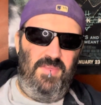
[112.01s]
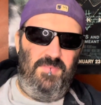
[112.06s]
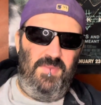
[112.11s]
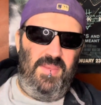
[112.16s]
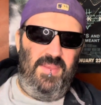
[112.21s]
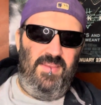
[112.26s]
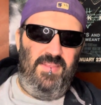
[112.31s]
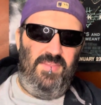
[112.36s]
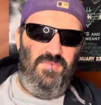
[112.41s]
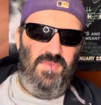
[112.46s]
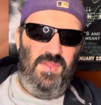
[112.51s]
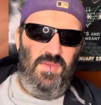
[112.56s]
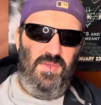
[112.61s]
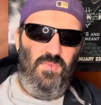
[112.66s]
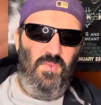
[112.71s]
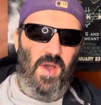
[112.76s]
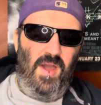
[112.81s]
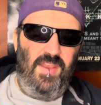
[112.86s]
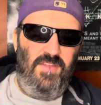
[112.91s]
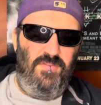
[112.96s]
but he doesn't really
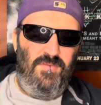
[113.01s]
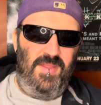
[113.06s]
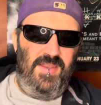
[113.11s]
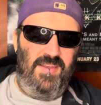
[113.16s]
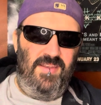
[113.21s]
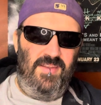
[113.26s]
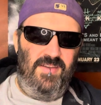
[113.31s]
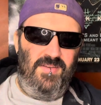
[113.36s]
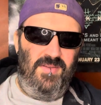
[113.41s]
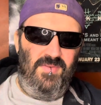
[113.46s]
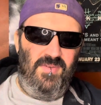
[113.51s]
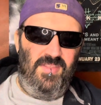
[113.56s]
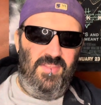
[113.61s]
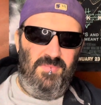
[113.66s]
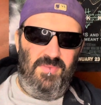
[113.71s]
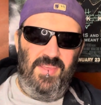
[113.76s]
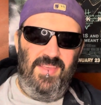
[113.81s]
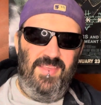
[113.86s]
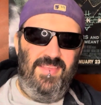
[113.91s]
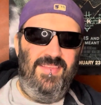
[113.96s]
want everybody to know he runs the
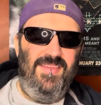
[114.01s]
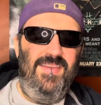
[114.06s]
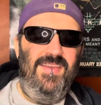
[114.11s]
place.